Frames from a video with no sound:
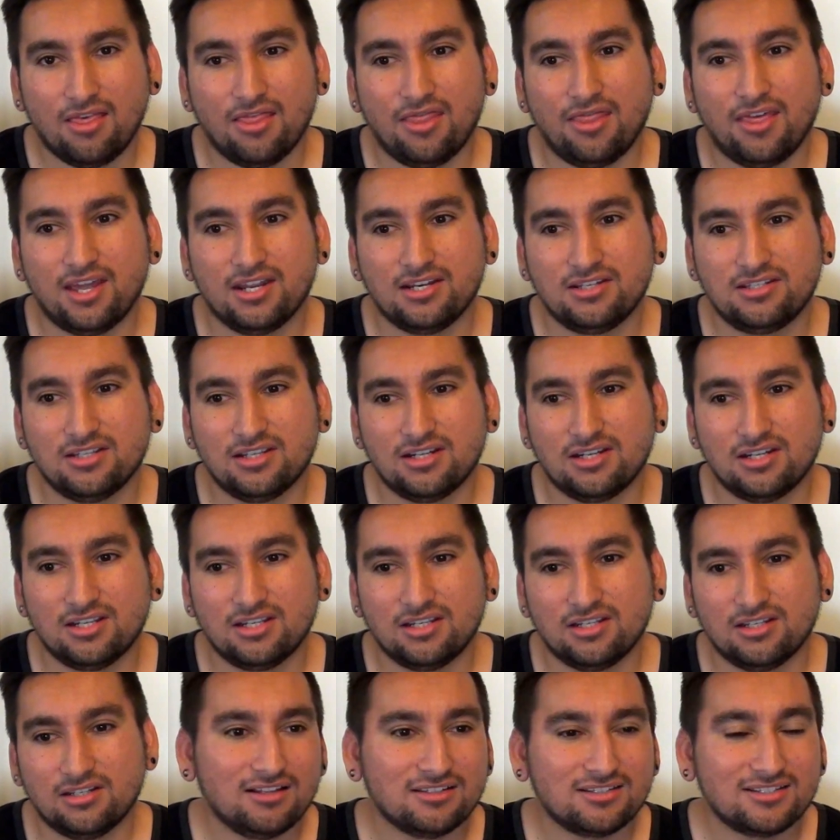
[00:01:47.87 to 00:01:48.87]
They
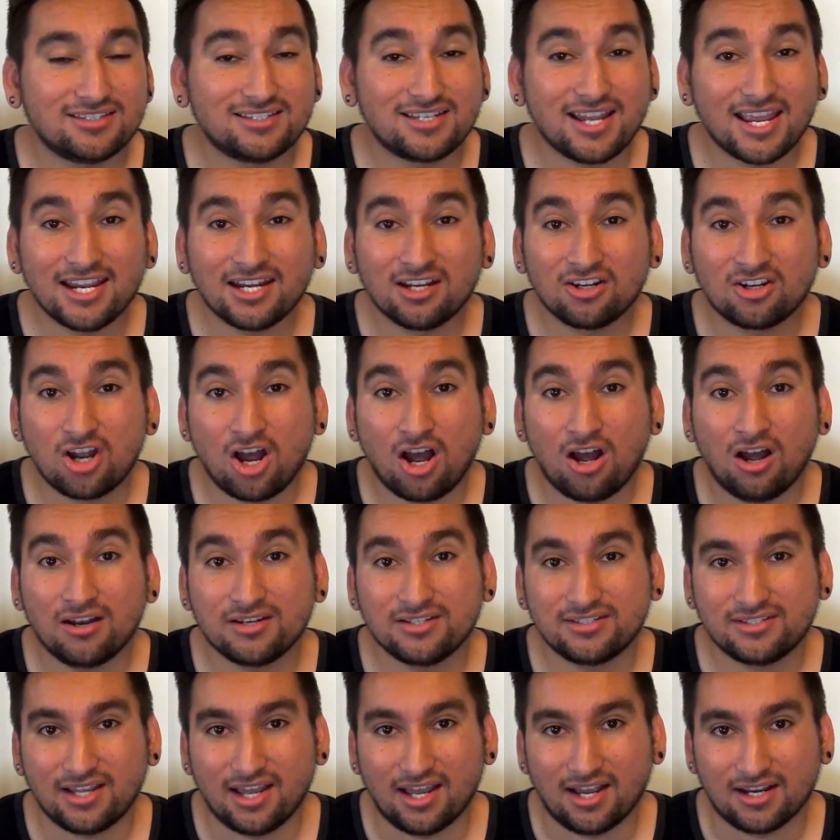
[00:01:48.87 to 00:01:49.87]
didn't stay in
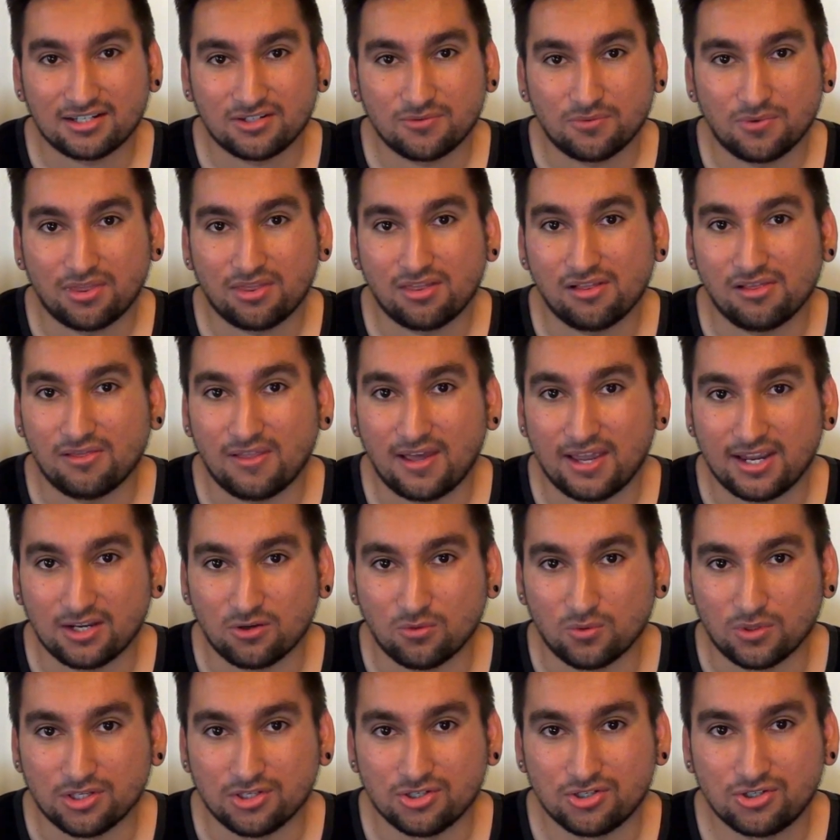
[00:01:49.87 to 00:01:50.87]
contact with the
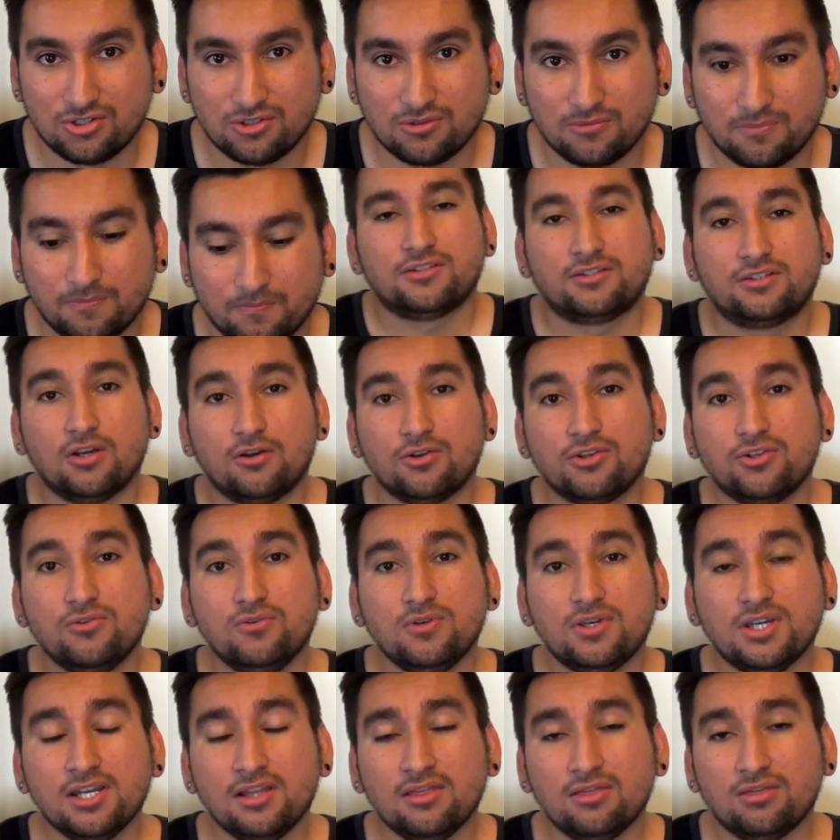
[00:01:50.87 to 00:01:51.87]
language. So
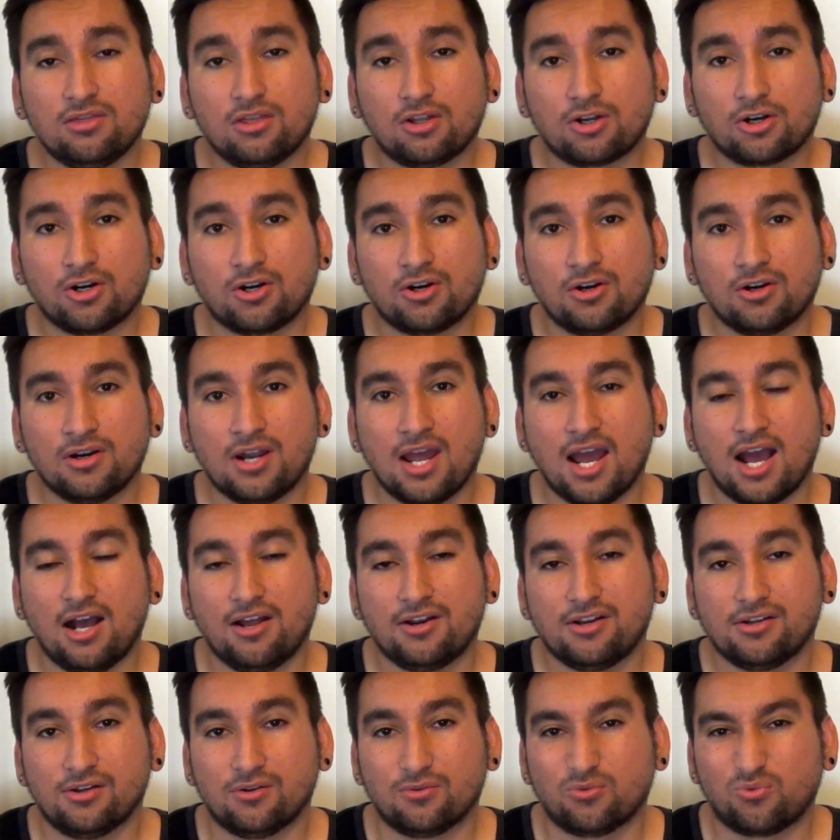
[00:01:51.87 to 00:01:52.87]
you can learn how
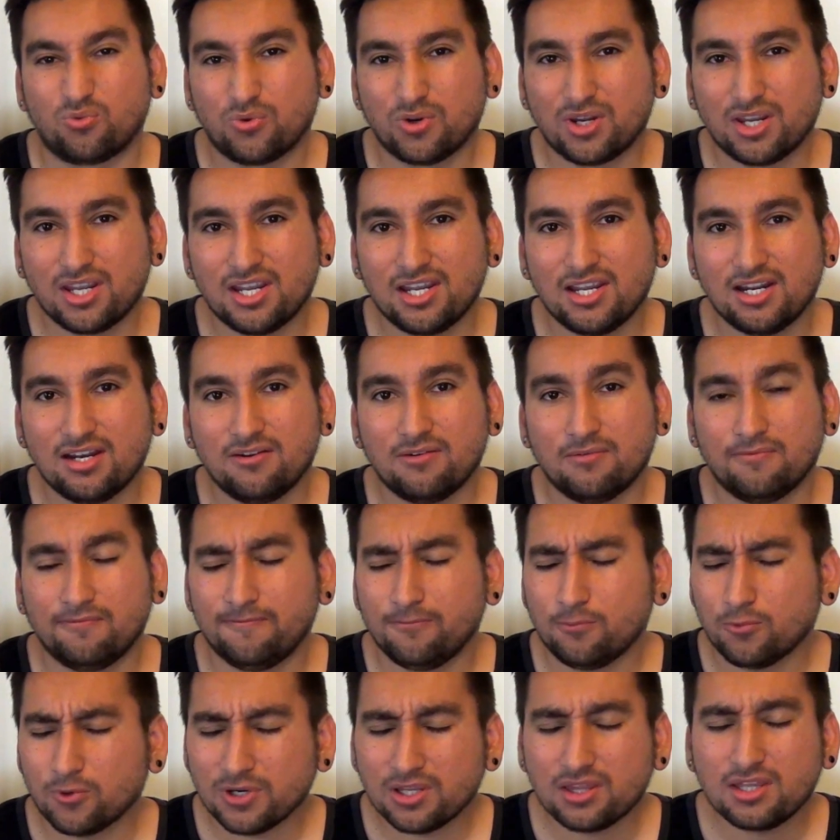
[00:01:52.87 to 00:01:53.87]
to read
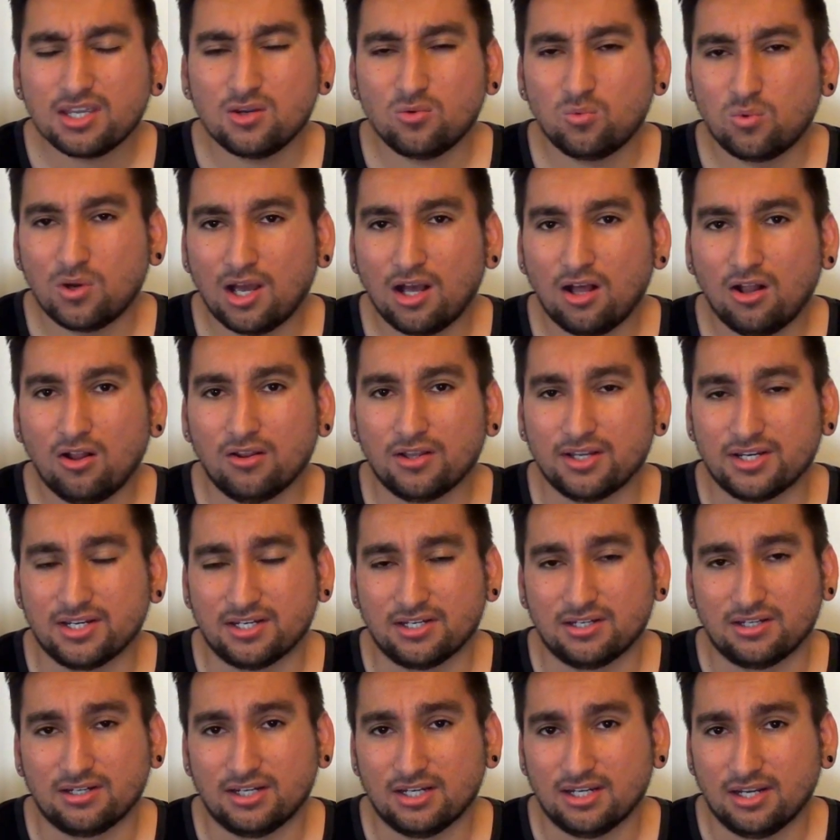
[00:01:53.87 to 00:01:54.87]
really well
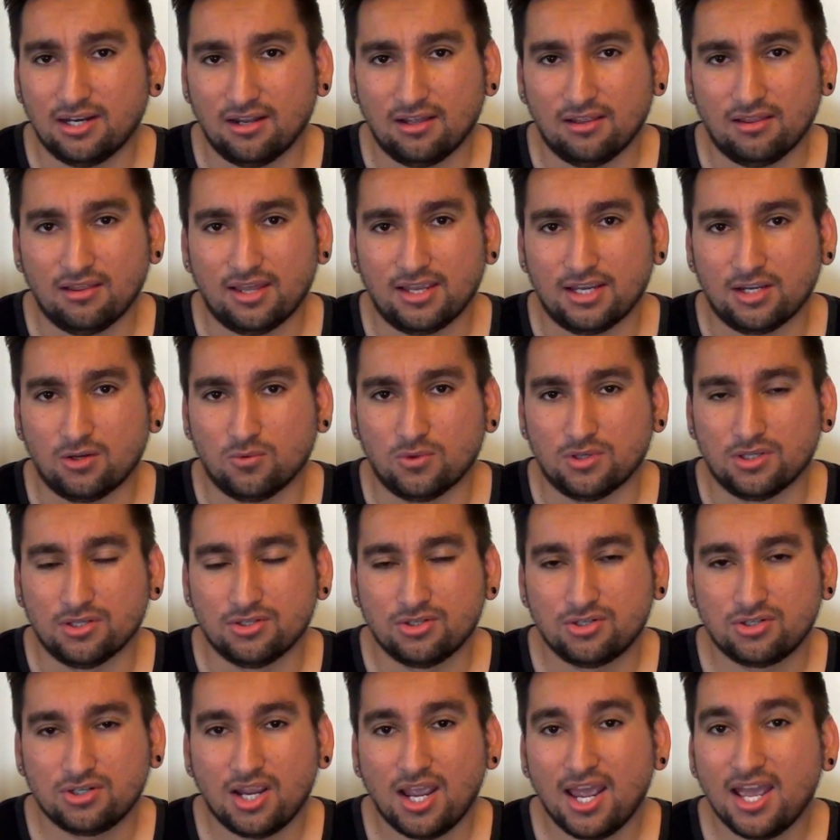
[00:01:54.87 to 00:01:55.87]
in a
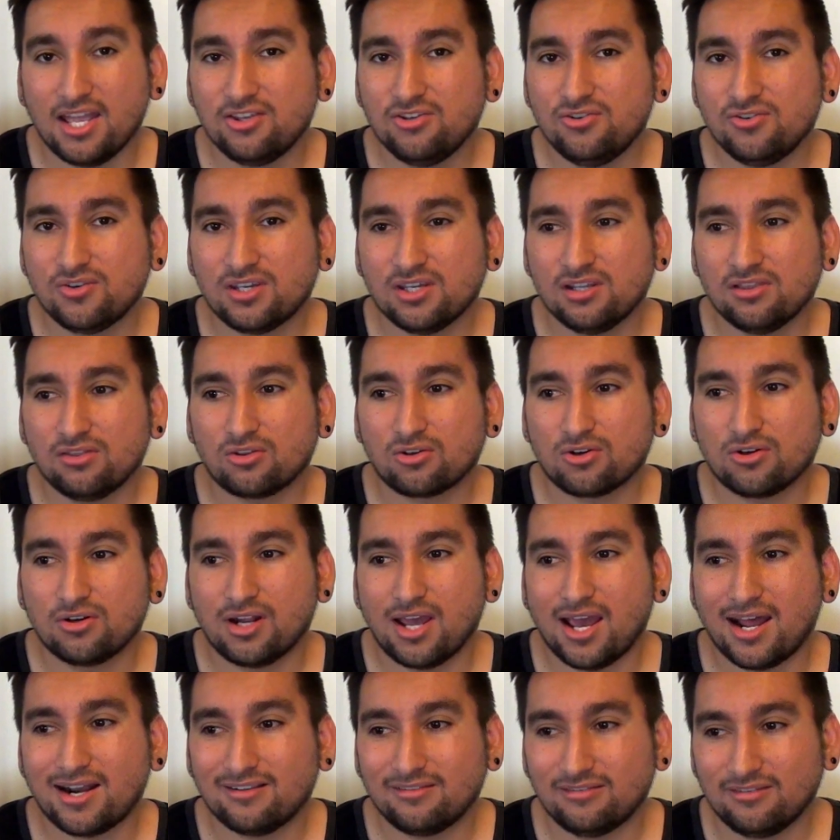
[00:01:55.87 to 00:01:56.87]
language, and you can learn
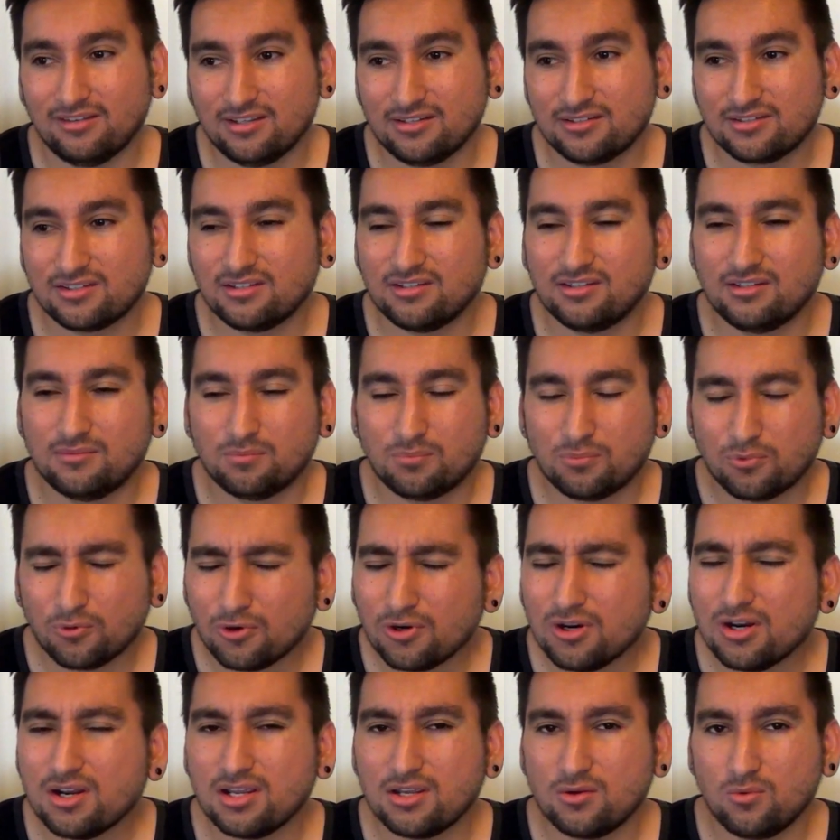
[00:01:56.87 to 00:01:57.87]
how to listen
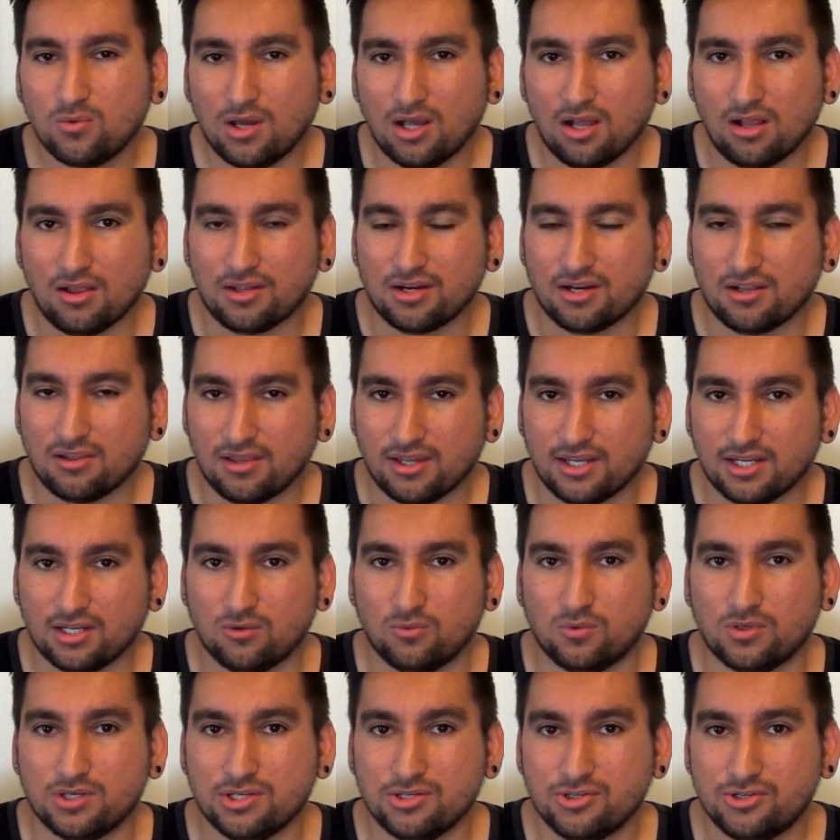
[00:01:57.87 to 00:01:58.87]
pretty well in a
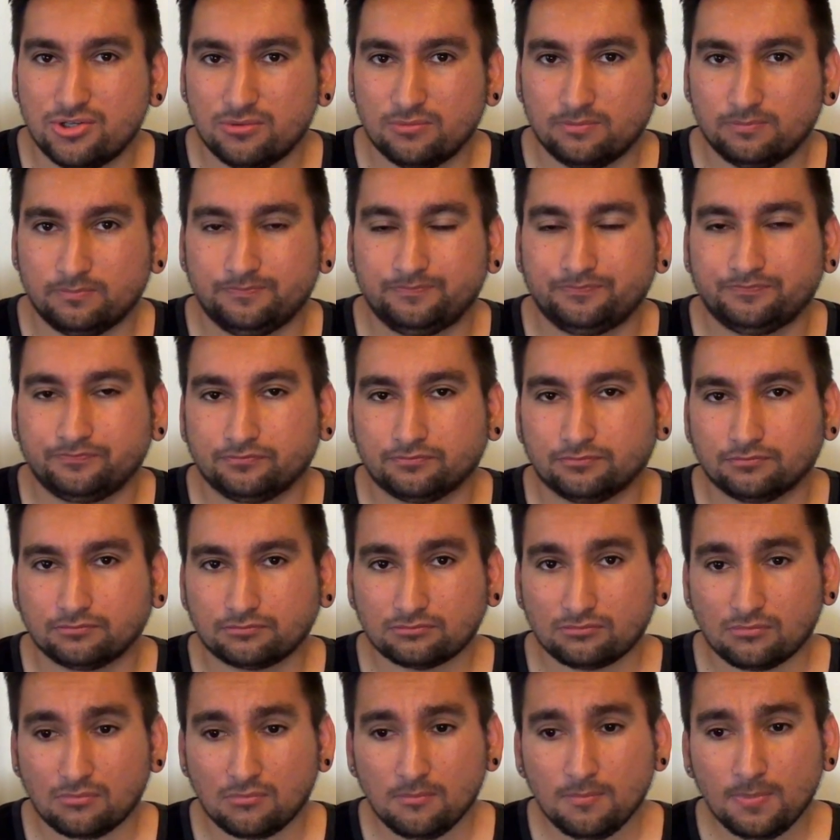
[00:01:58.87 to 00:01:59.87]
language.
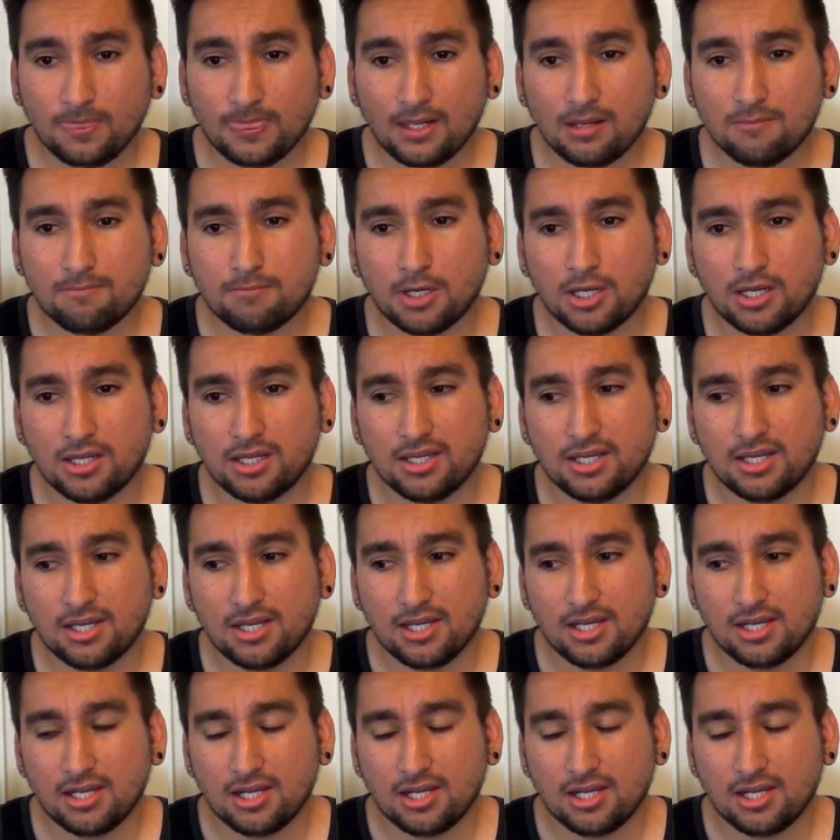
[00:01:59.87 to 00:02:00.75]
But